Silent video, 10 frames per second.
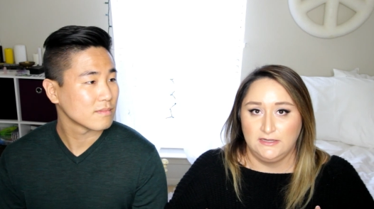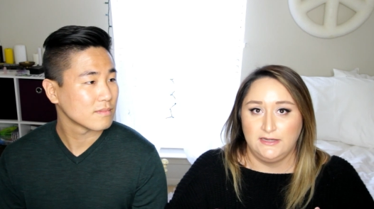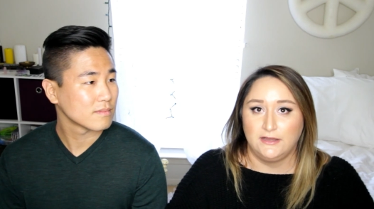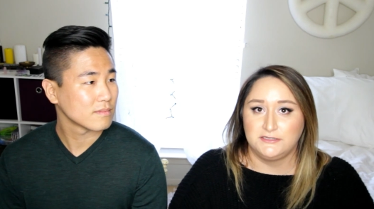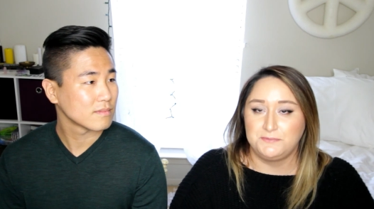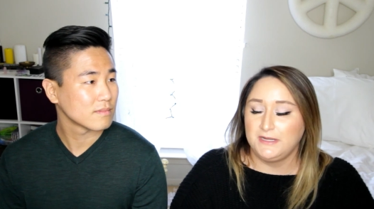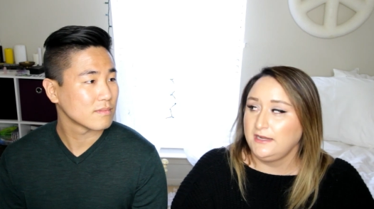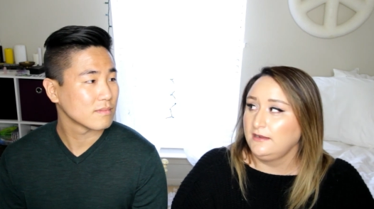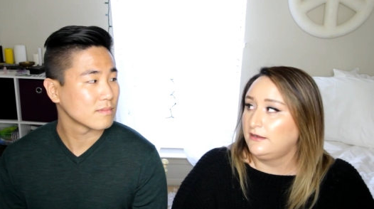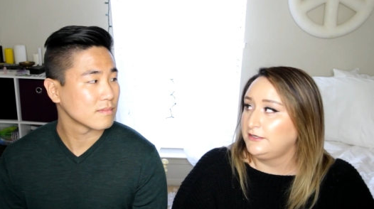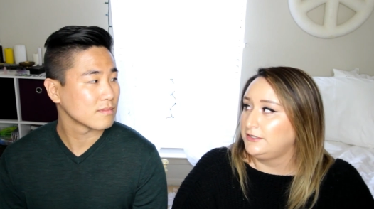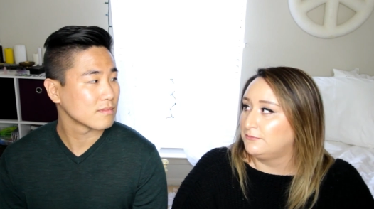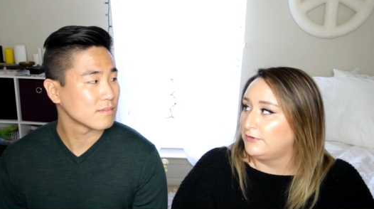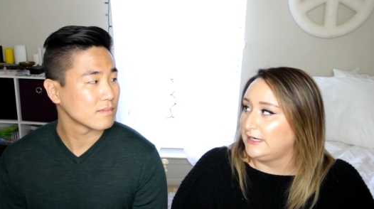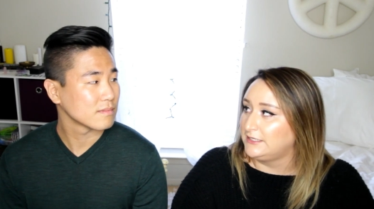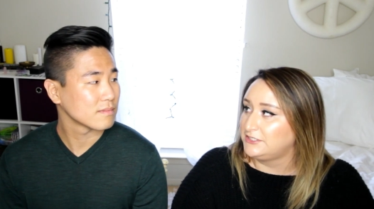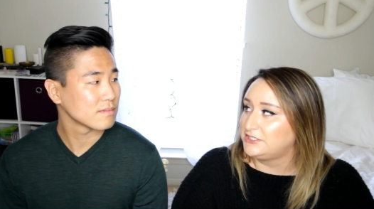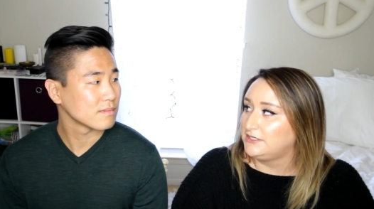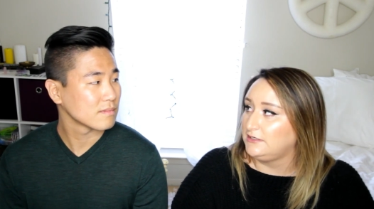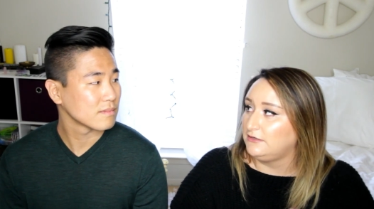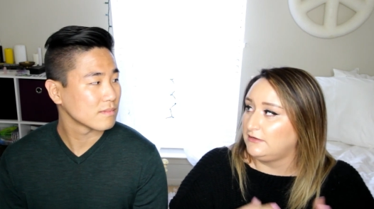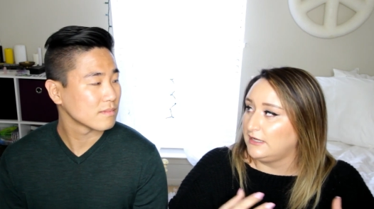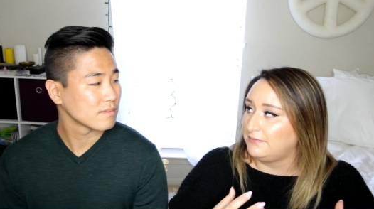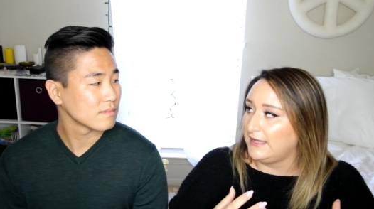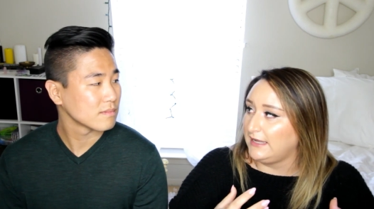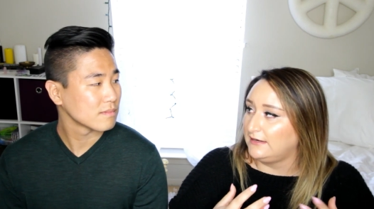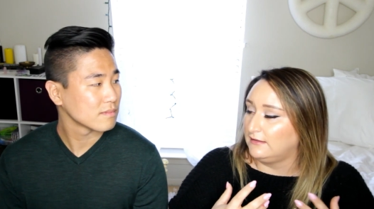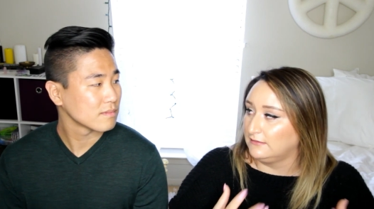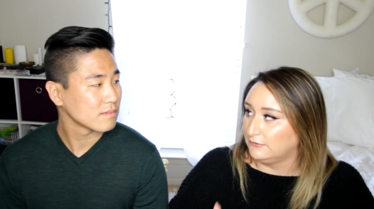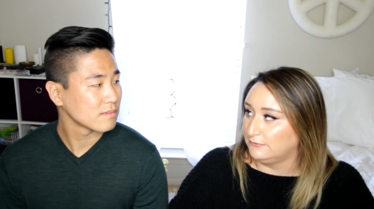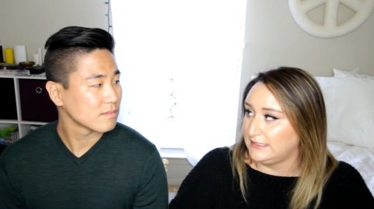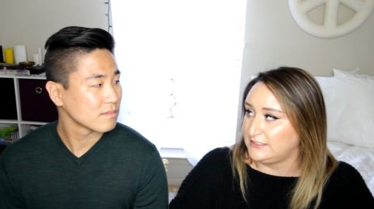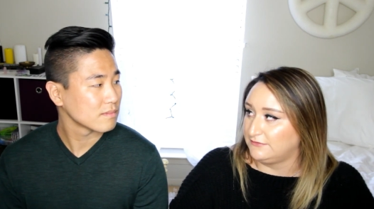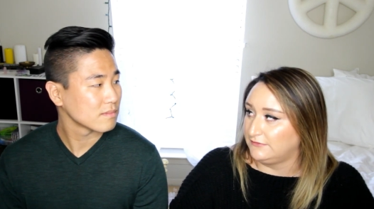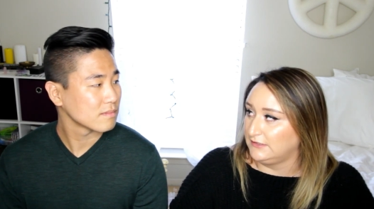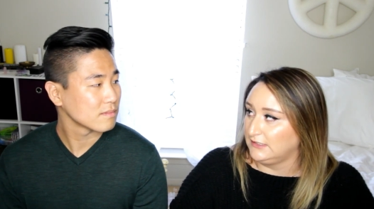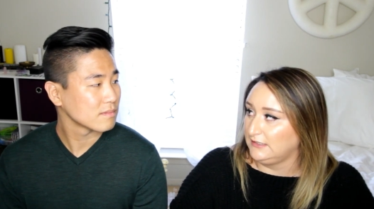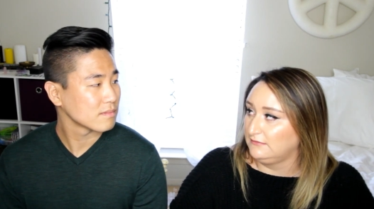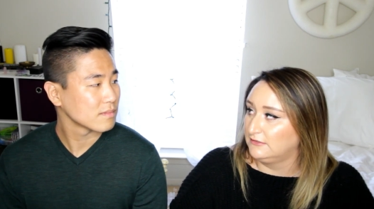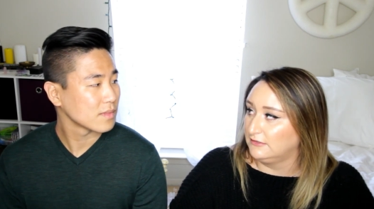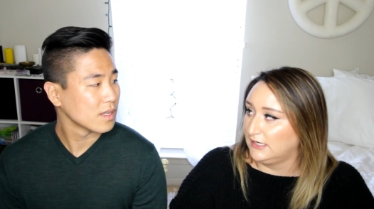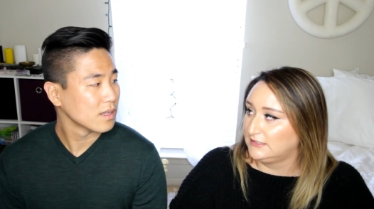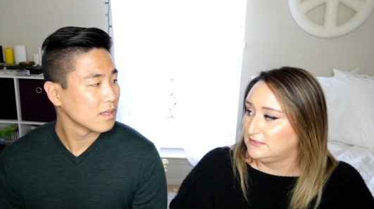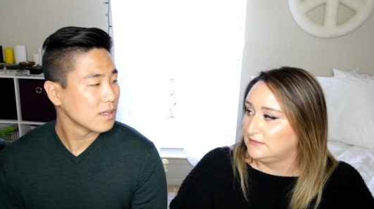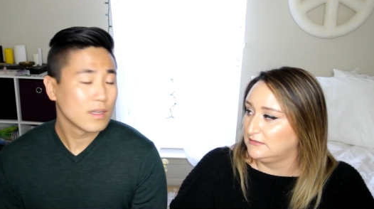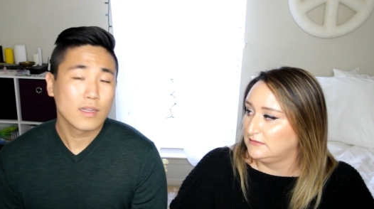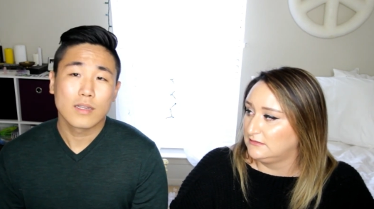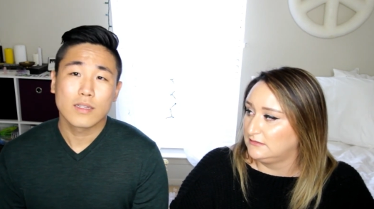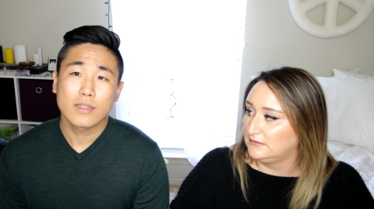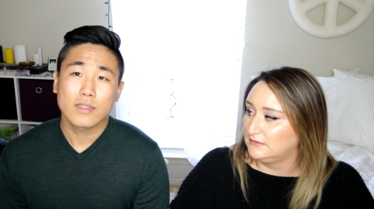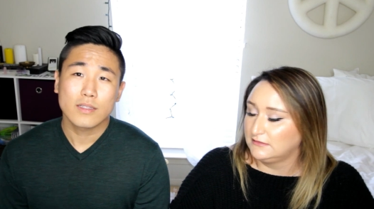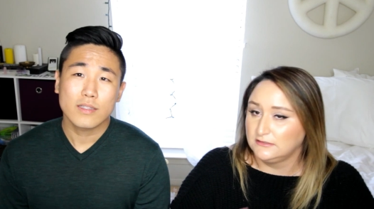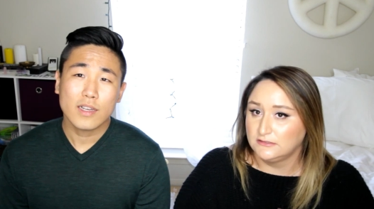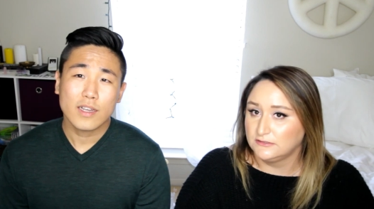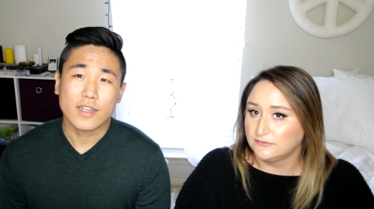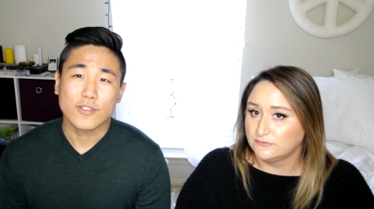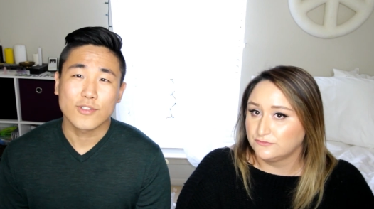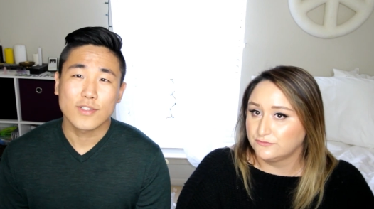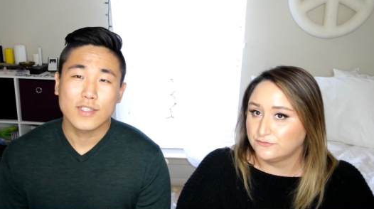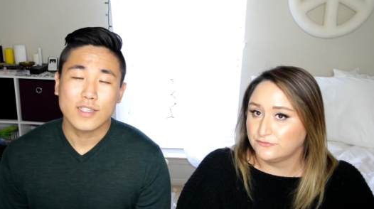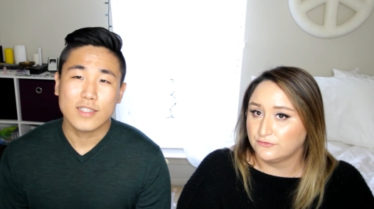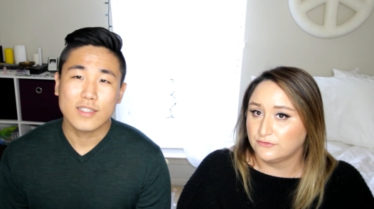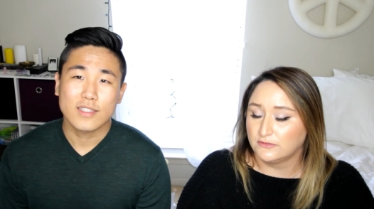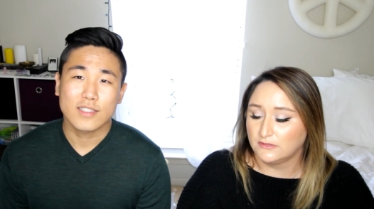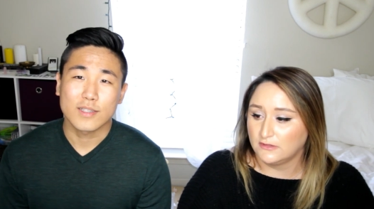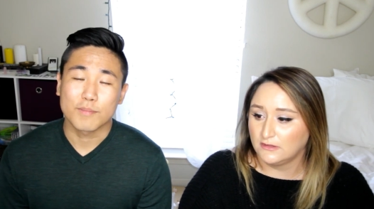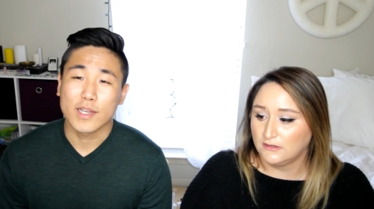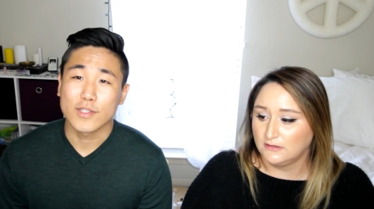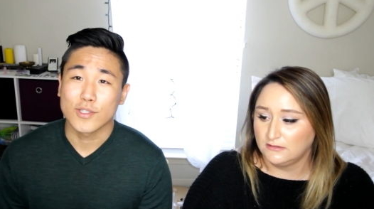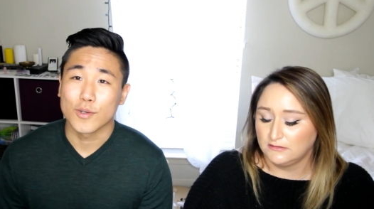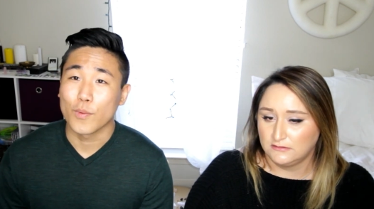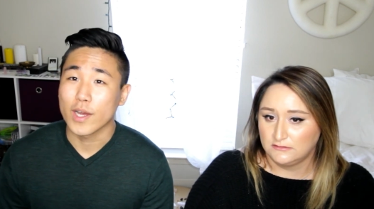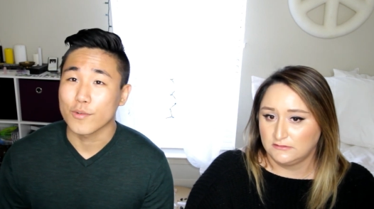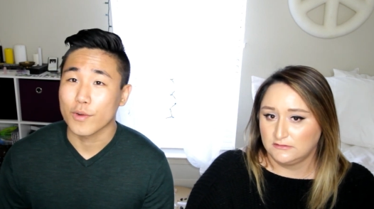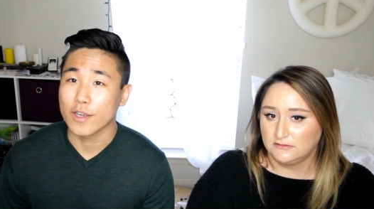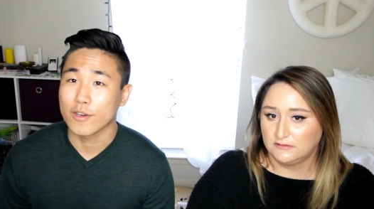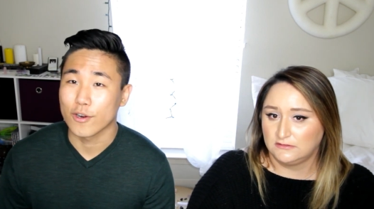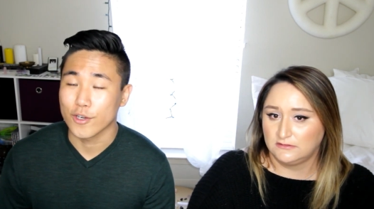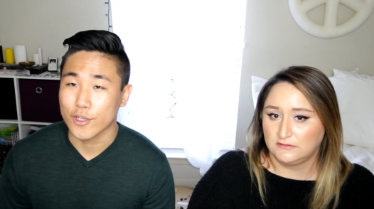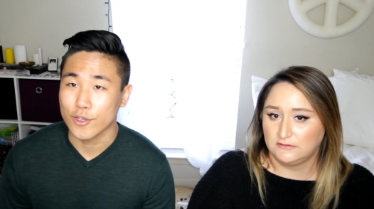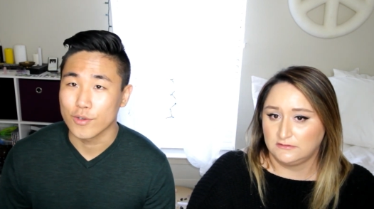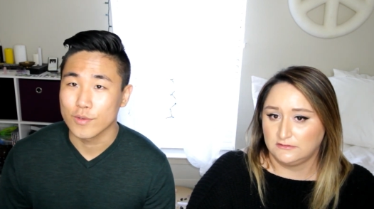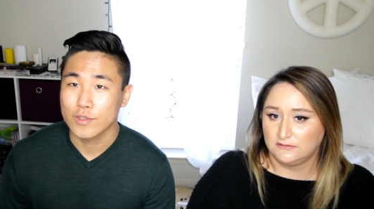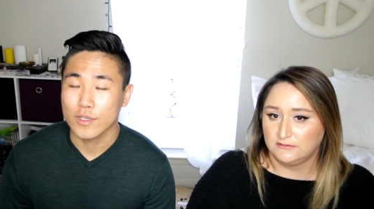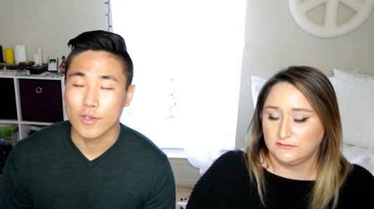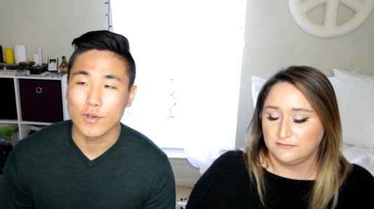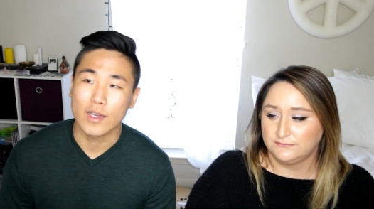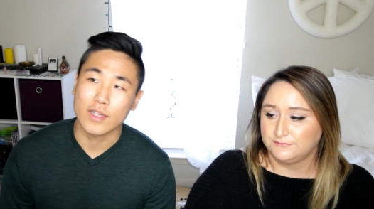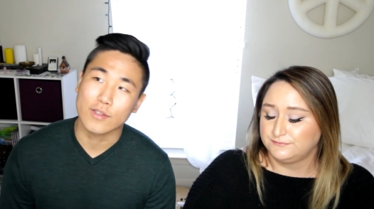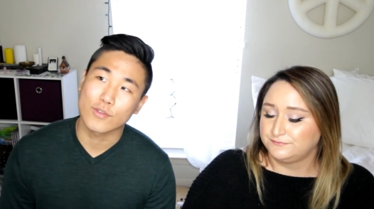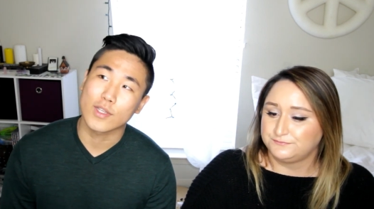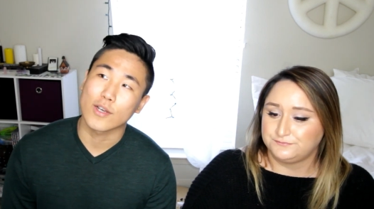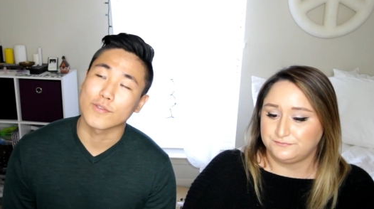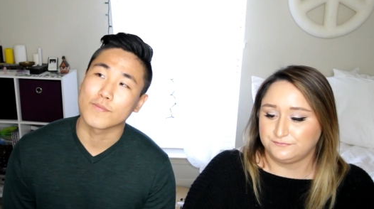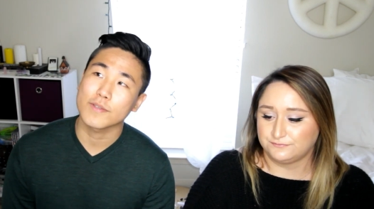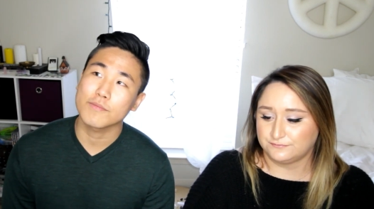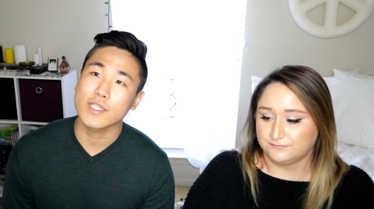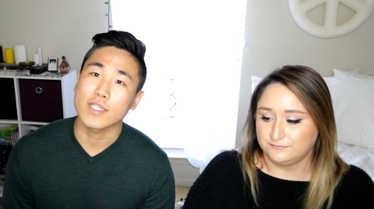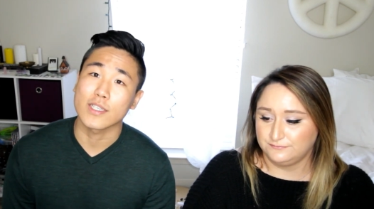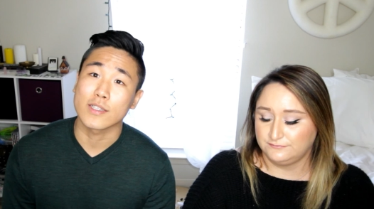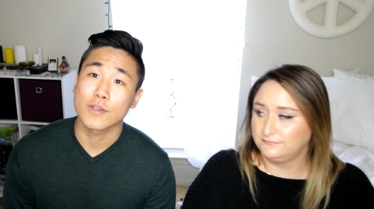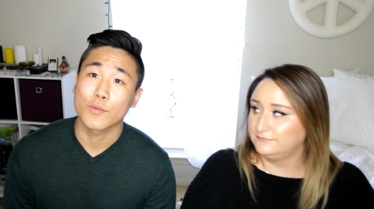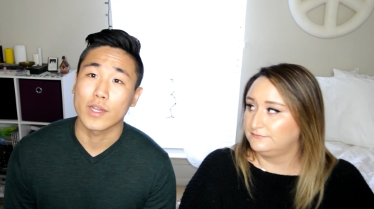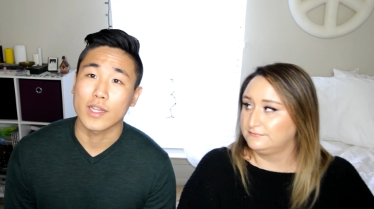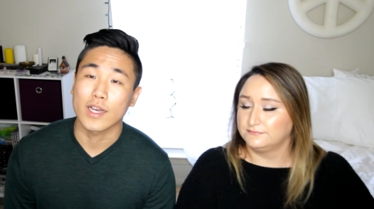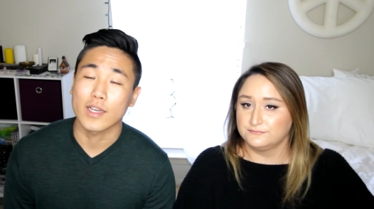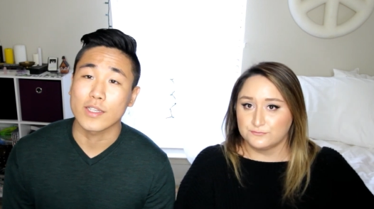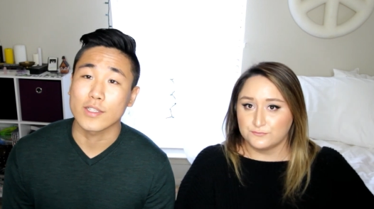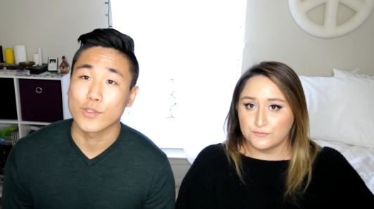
Speaker 1: Now, depending on your branch, you get paid a little bit differently, correct?
Speaker 2: Not actually. It depends on what rank are you. So at 2015, when I